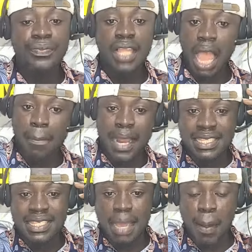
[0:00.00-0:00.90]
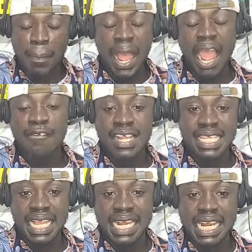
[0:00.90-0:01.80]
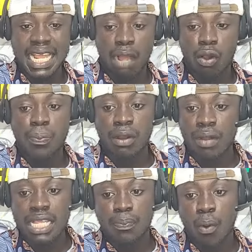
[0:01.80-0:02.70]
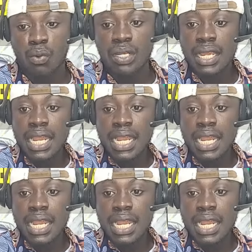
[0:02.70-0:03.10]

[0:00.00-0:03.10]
Abraham say papa fence taking the alcohol quite a point